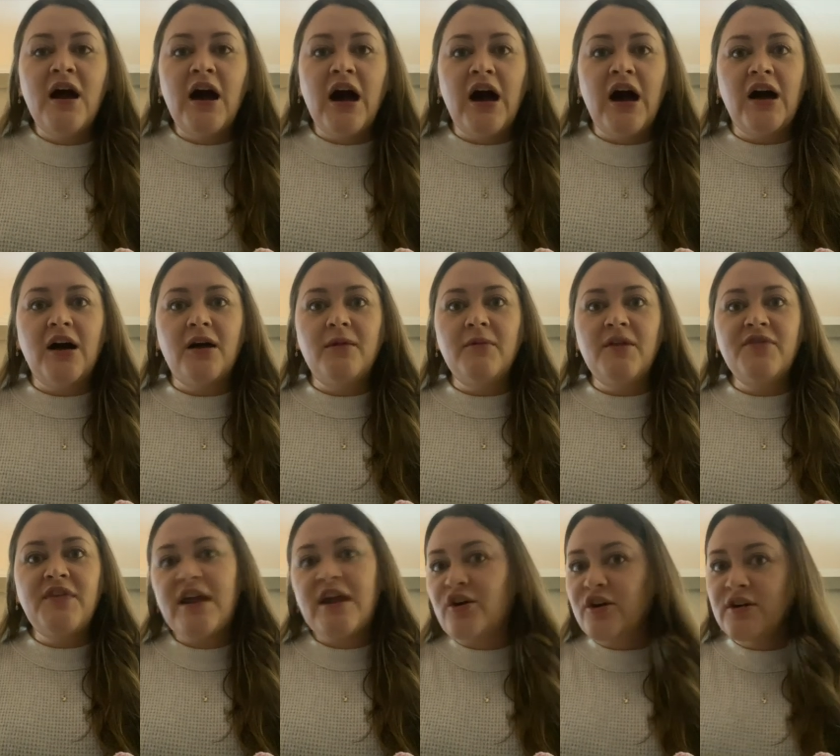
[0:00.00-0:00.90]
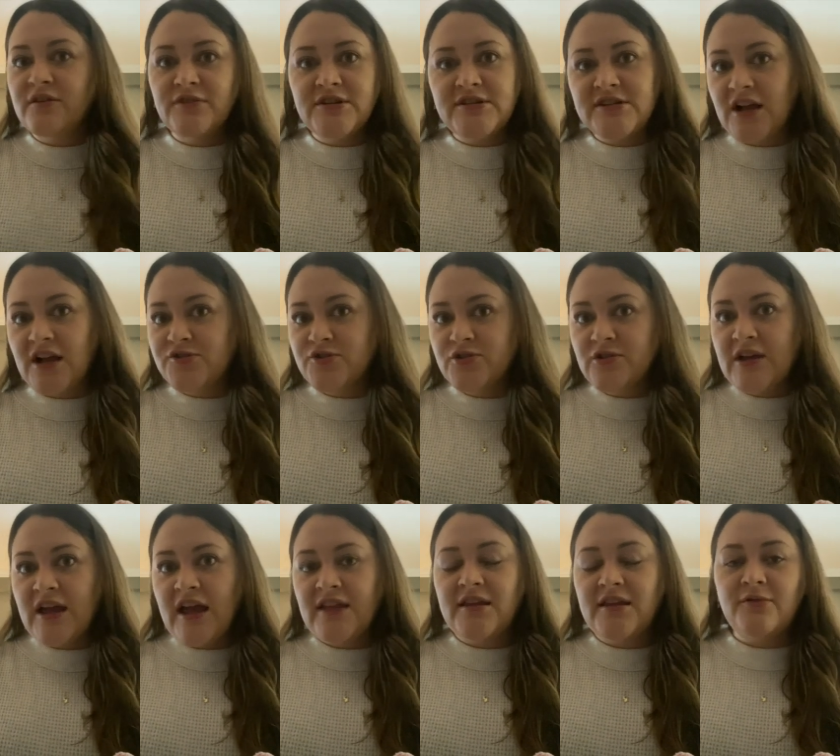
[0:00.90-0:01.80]
They couldn't reschedule
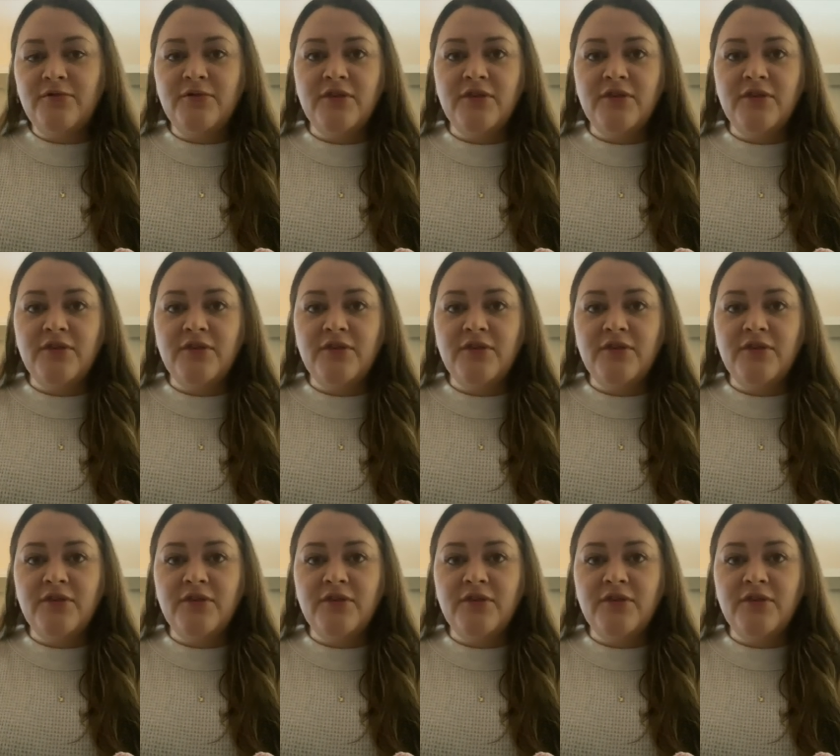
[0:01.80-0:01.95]
again.